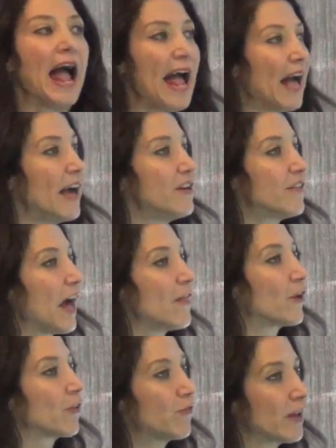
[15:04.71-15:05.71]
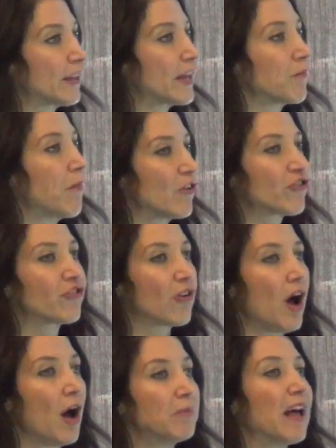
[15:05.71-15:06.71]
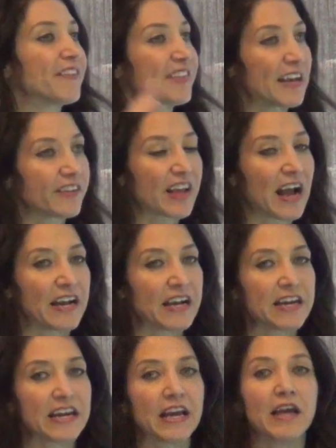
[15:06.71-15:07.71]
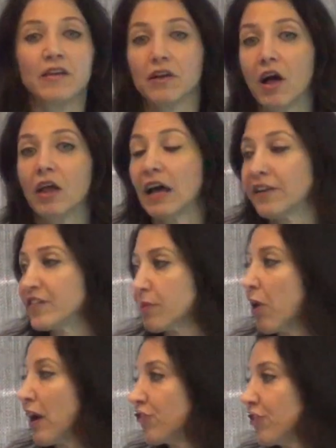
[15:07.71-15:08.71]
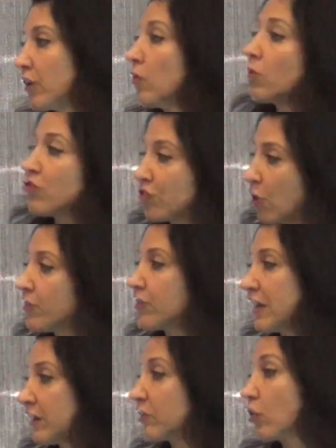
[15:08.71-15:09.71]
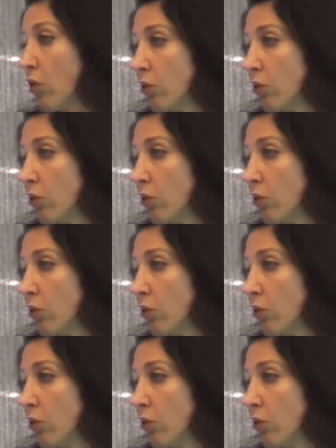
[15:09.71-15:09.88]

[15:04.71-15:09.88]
and that they're feeling much less anxiety and less depression, which those things